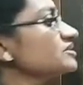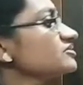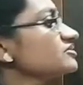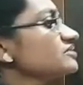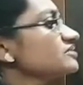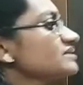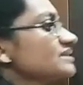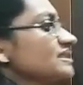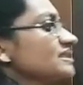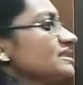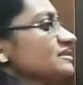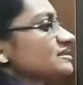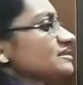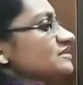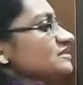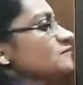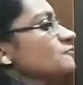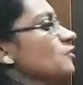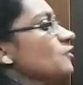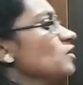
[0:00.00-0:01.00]
to see
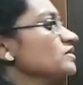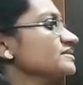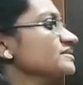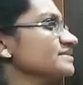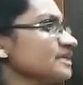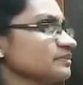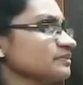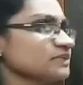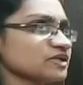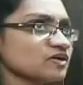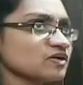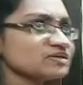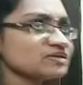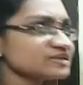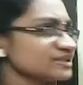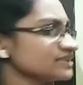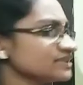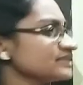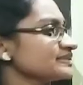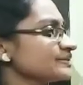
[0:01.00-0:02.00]
this pole star because
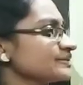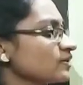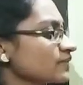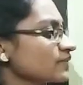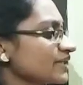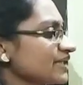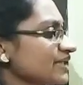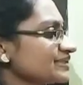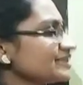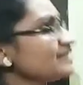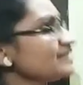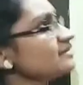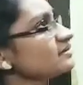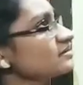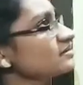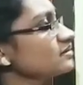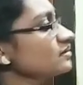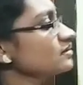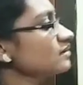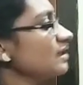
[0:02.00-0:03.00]
it is located
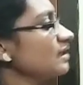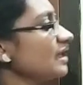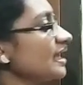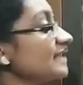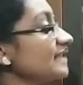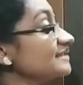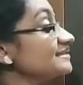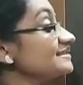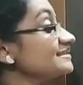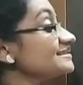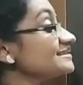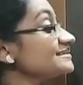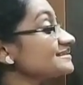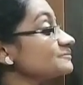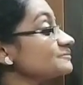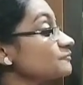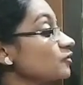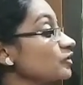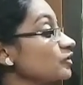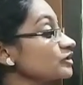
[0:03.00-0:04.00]
at this
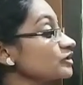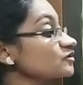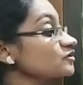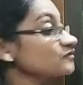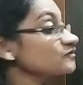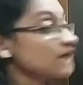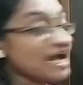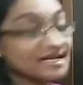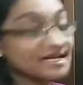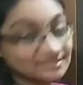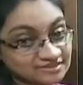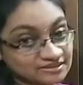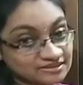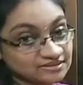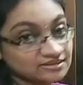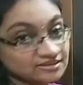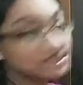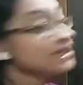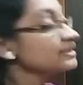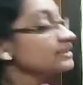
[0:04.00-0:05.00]
point of
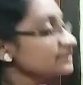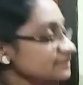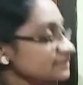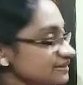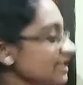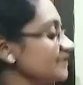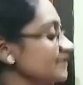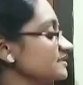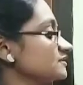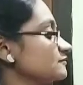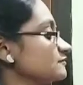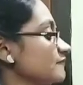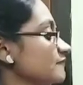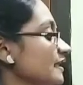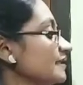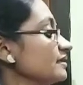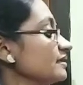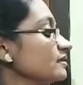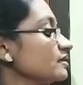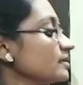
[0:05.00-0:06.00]
axis. That's
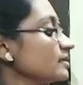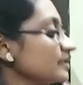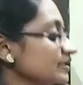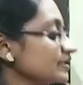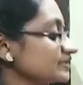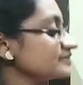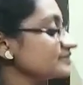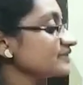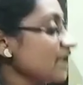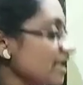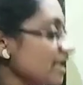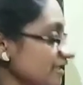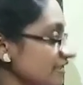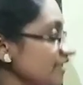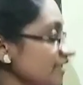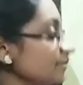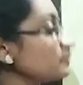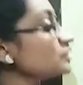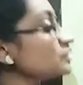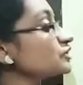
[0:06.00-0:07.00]
why it is
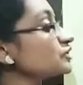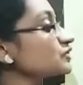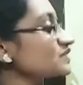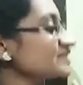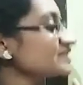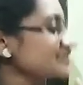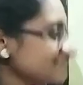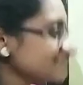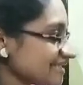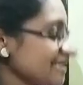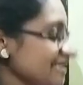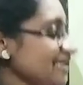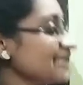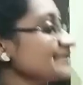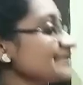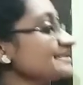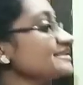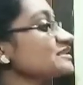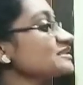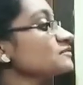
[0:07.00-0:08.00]
unable to
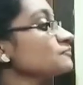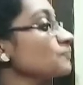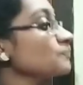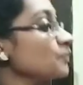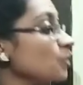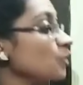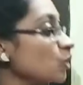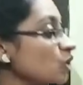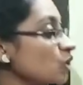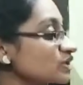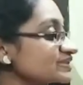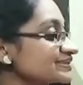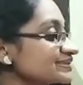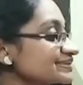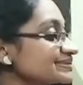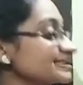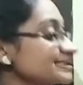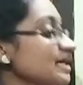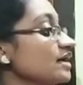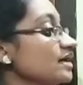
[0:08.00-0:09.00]
see this pole
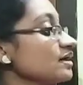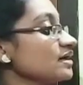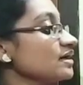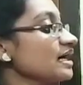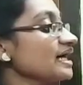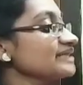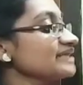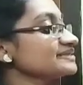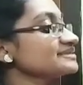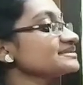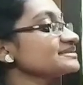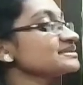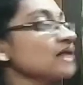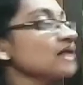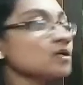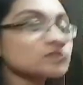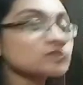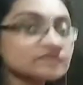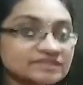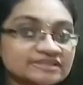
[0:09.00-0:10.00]
star at
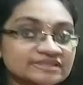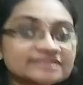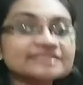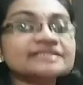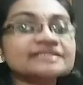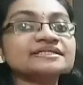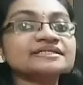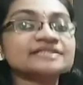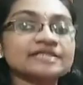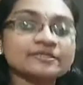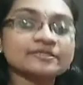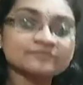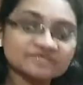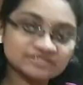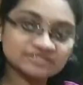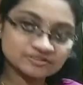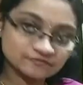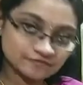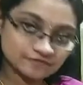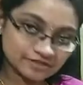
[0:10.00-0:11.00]
southern
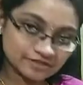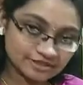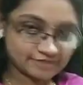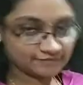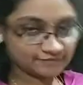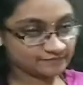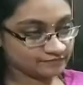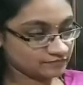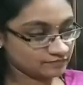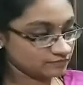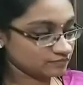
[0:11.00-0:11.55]
hemisphere.